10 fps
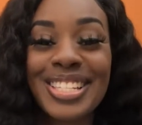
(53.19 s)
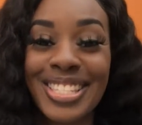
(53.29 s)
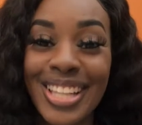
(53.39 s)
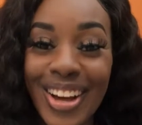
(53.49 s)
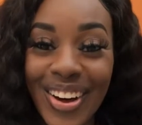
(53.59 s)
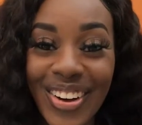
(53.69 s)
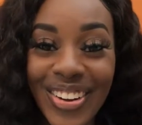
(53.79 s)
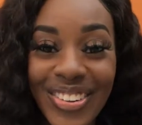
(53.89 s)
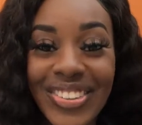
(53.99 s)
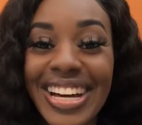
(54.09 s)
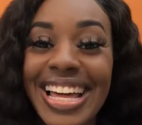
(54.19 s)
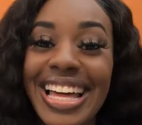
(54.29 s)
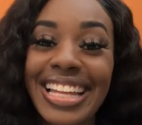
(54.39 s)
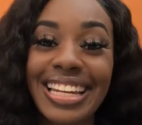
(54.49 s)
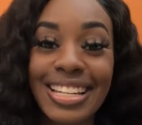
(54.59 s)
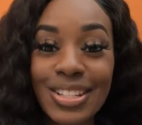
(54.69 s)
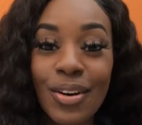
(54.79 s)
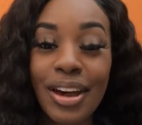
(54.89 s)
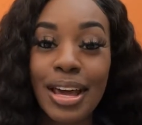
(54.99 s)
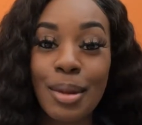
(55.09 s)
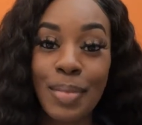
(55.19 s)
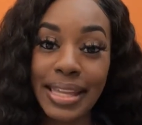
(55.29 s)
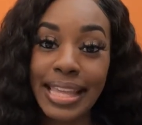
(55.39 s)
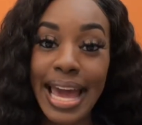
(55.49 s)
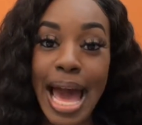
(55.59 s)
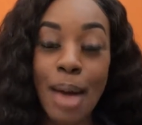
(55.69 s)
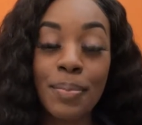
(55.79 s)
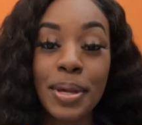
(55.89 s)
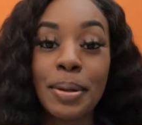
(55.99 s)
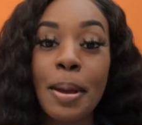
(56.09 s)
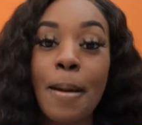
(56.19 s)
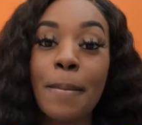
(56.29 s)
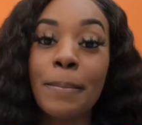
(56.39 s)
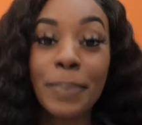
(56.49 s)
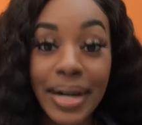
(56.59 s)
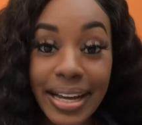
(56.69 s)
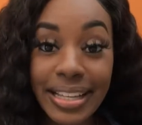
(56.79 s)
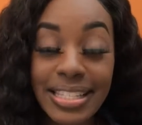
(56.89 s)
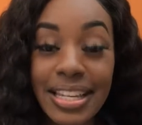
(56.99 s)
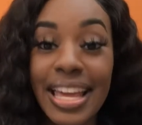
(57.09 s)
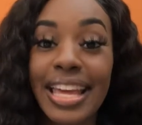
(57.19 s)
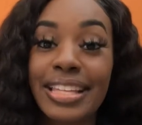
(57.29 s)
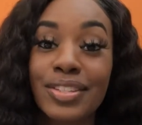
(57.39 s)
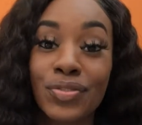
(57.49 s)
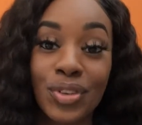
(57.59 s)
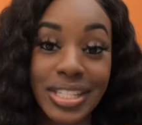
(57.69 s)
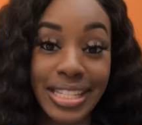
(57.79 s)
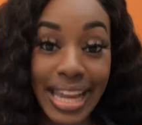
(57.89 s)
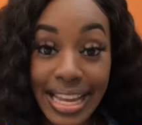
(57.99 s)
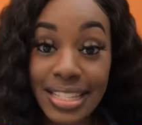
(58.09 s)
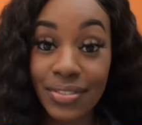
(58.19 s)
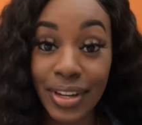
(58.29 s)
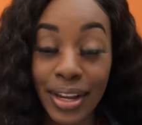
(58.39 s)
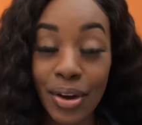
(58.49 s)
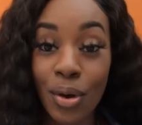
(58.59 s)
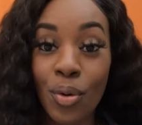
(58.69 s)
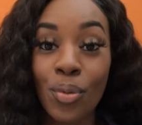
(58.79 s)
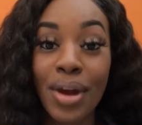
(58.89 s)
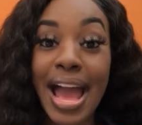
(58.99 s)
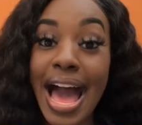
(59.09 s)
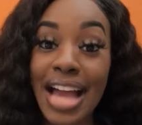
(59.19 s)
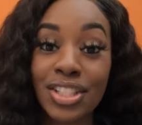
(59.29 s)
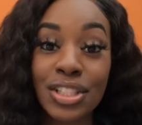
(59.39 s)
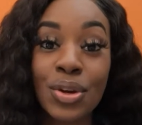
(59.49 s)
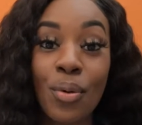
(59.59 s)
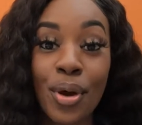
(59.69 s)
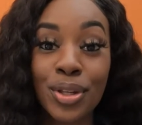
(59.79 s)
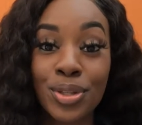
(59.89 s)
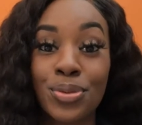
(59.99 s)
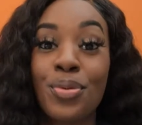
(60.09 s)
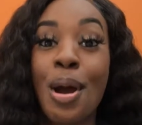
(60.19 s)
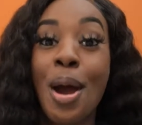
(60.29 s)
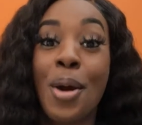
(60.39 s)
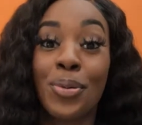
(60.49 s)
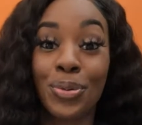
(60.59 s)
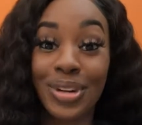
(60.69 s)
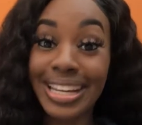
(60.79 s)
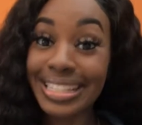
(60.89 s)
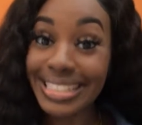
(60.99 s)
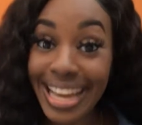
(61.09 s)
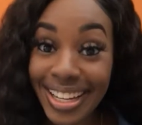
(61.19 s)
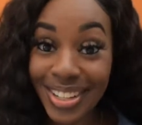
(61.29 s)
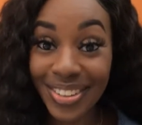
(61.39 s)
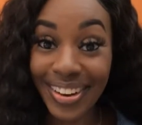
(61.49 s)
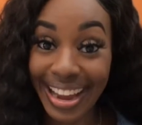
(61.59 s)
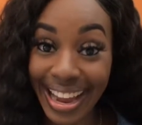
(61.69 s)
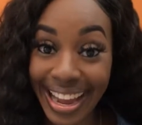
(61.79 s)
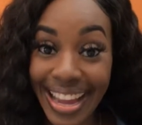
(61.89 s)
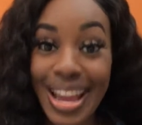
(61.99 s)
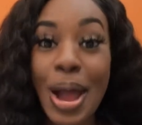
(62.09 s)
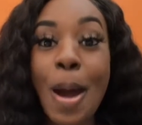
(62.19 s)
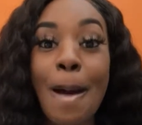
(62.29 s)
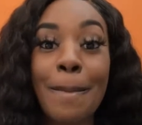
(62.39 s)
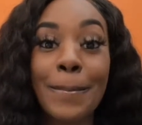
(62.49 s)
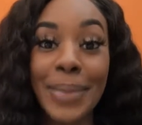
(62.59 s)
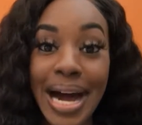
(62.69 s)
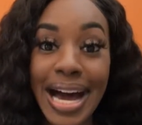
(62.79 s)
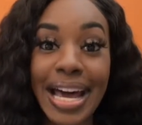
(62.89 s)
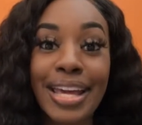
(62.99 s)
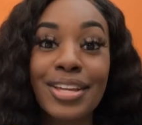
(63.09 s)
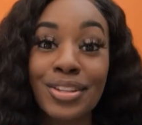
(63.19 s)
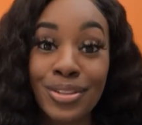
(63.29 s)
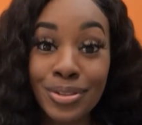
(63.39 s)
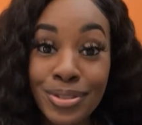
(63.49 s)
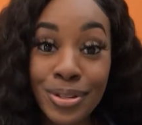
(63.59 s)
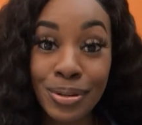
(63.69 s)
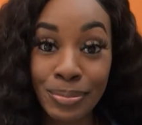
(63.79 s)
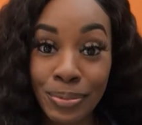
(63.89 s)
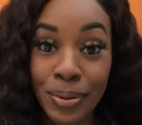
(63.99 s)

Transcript: So, let's go ahead and make that happen. But for today's video, we're actually going to redecorate my YouTube